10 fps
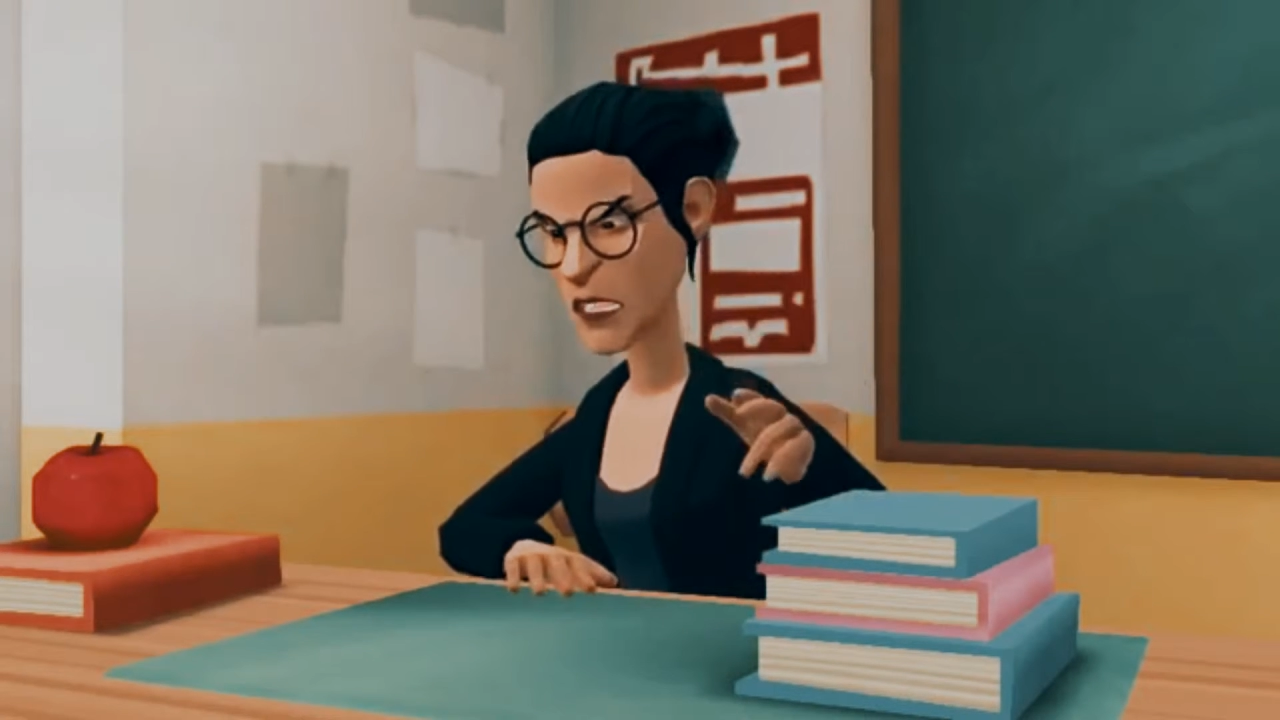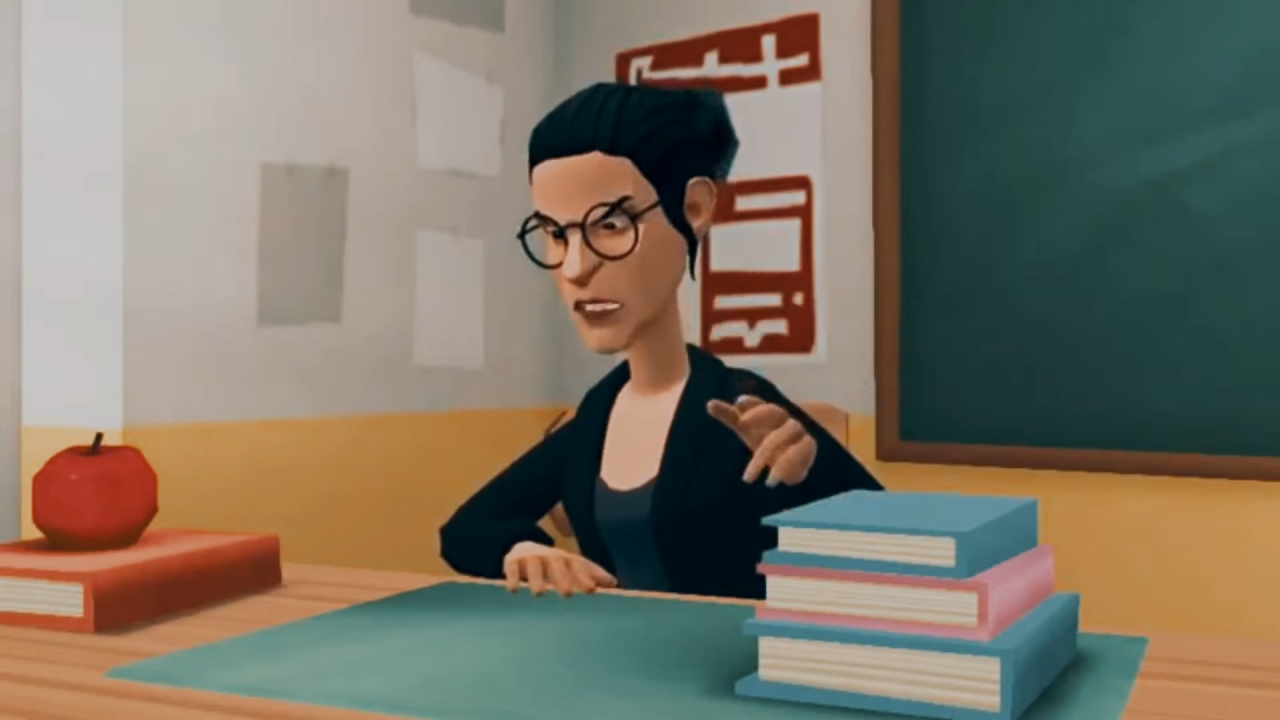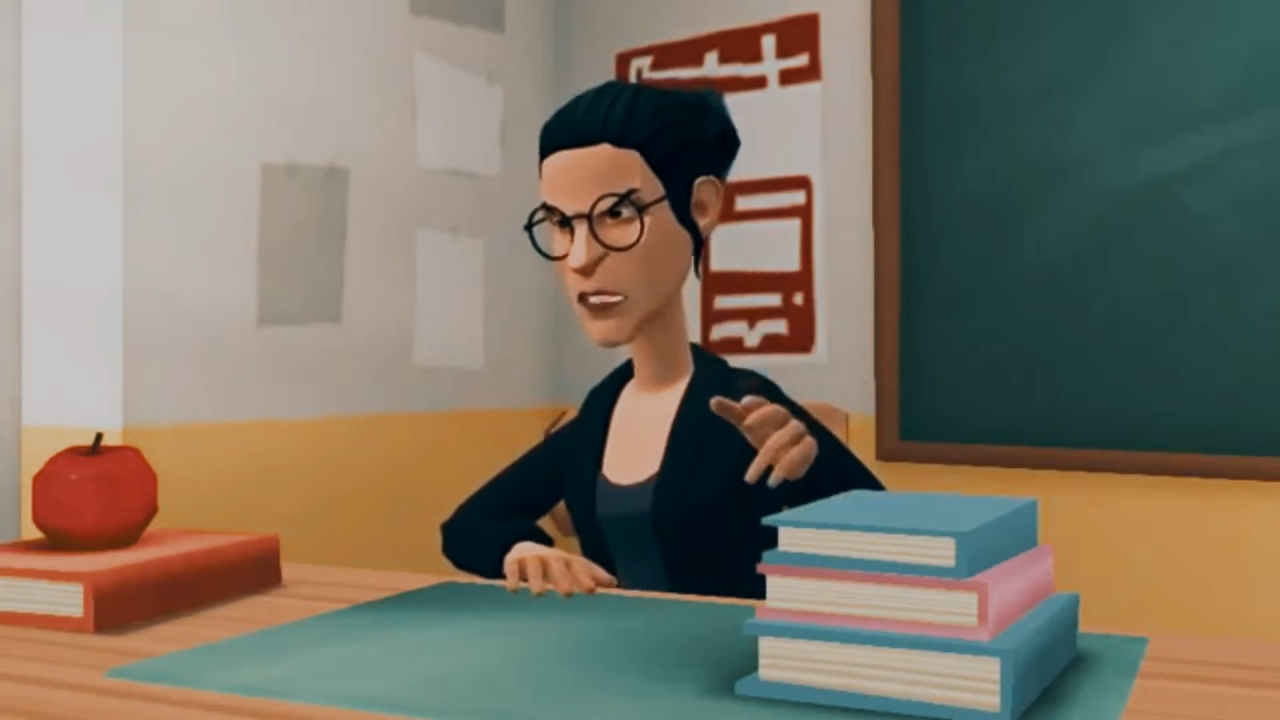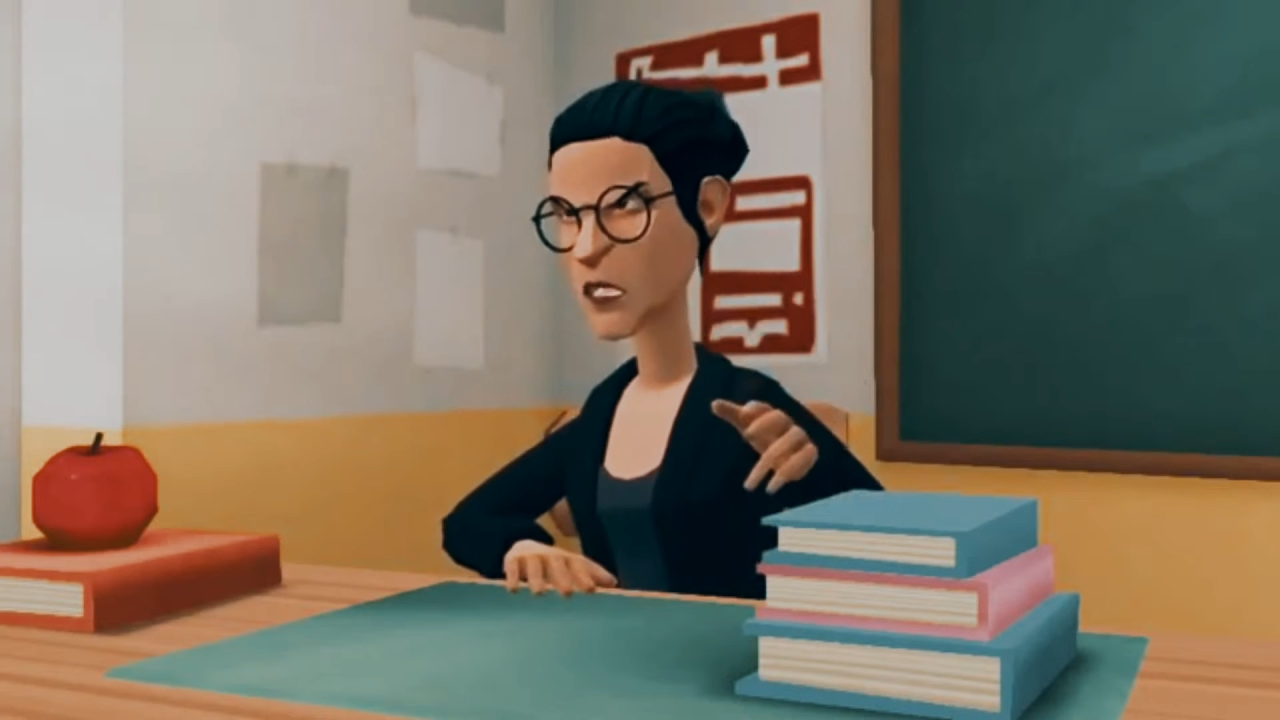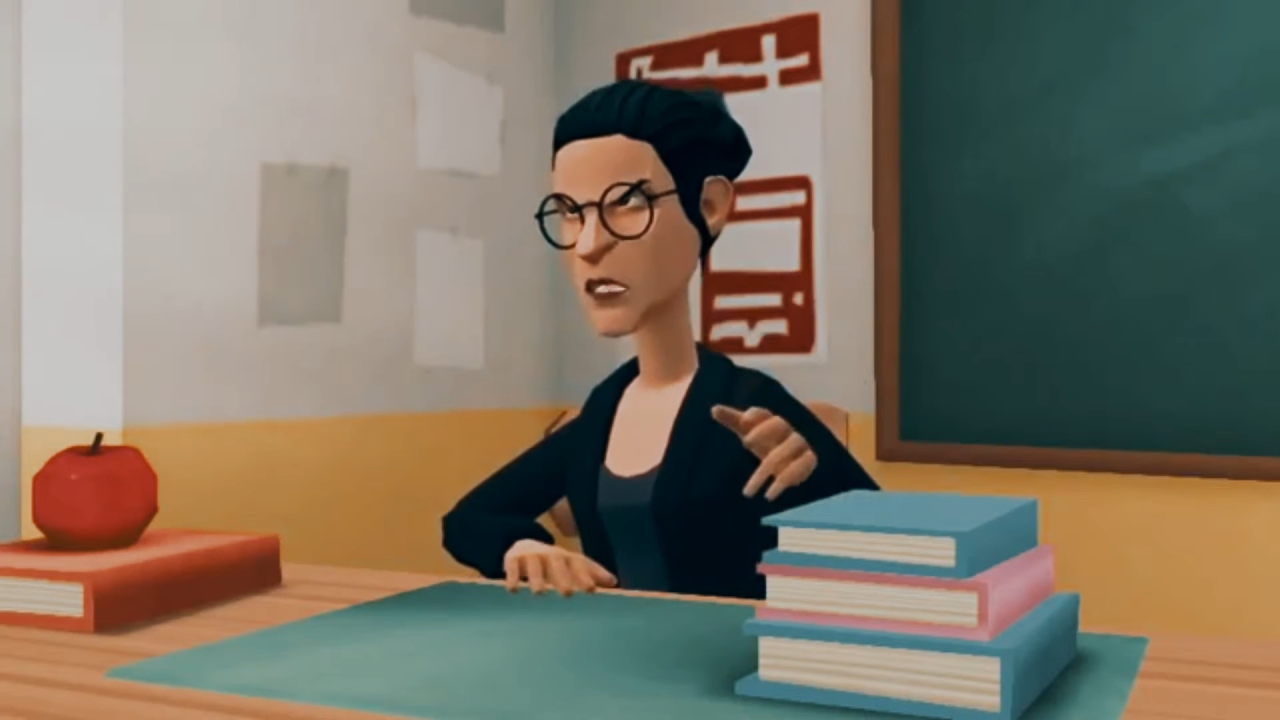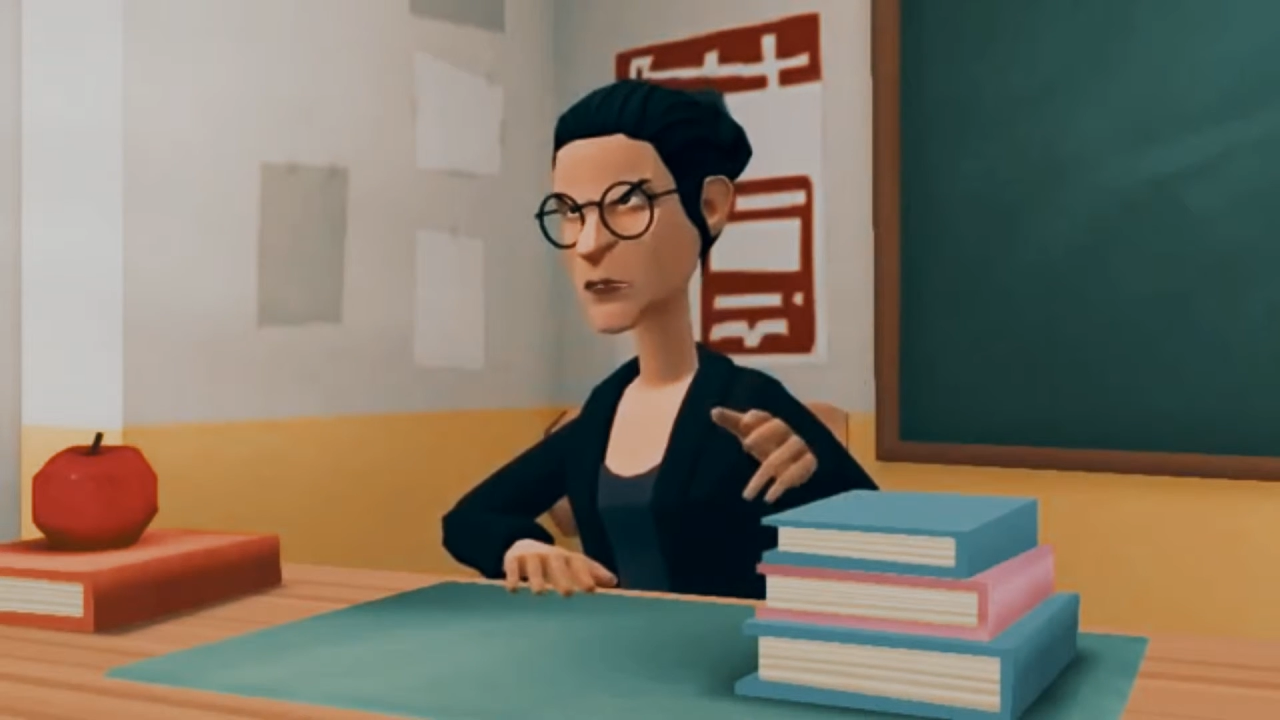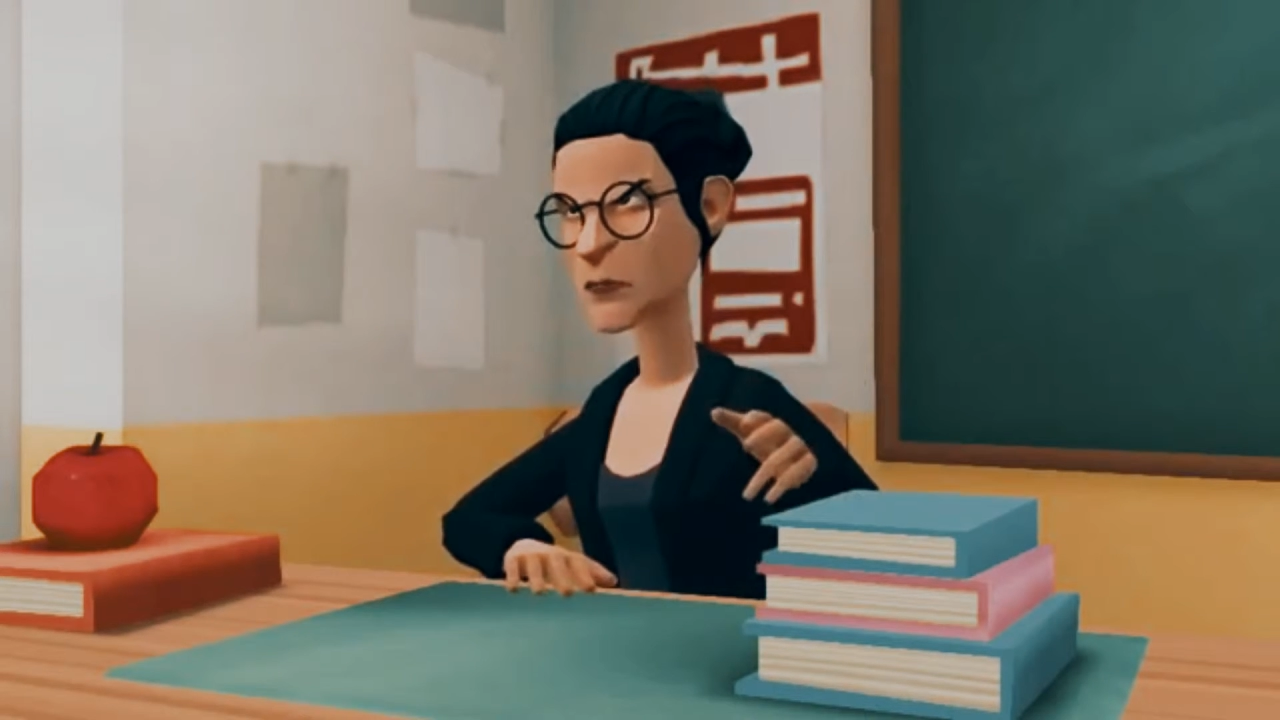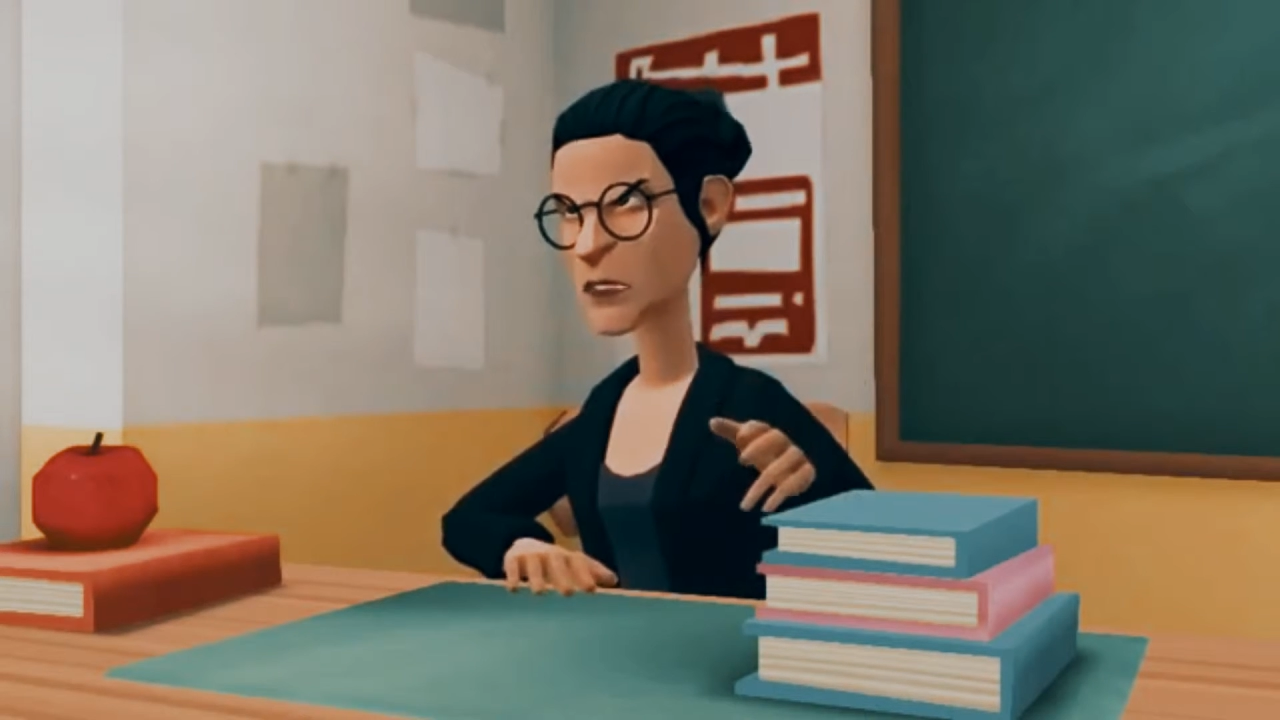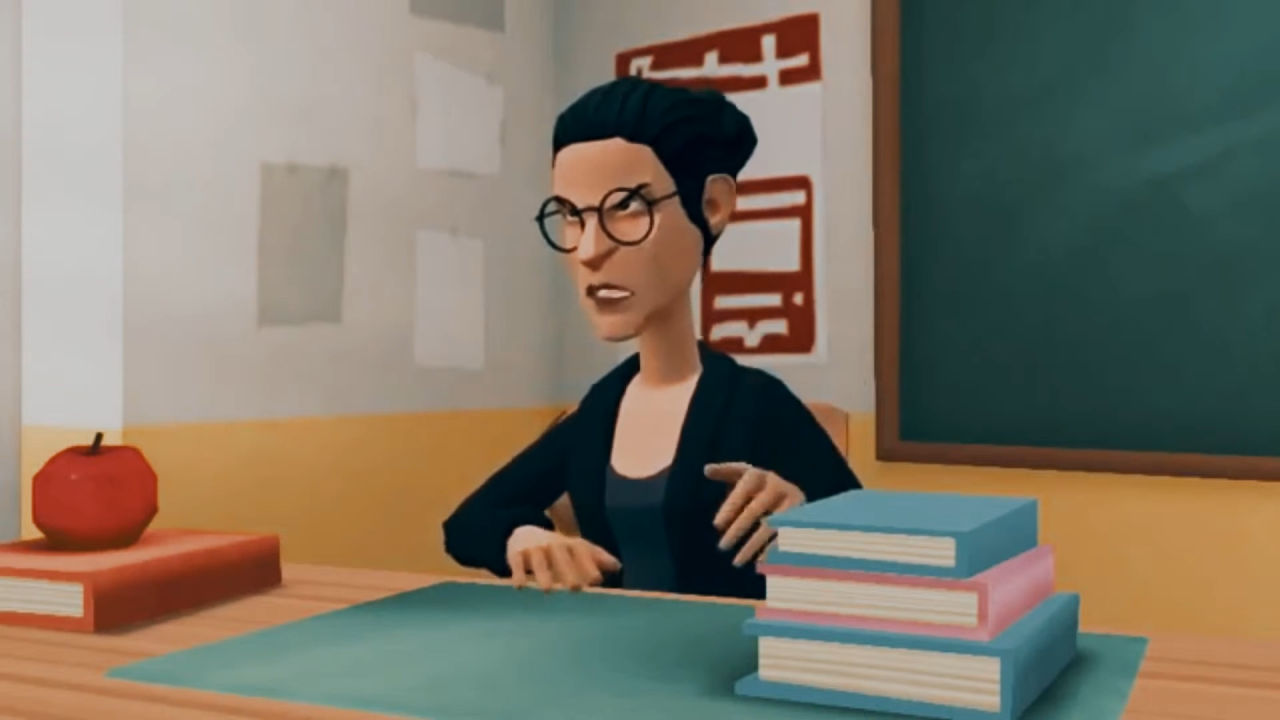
and tired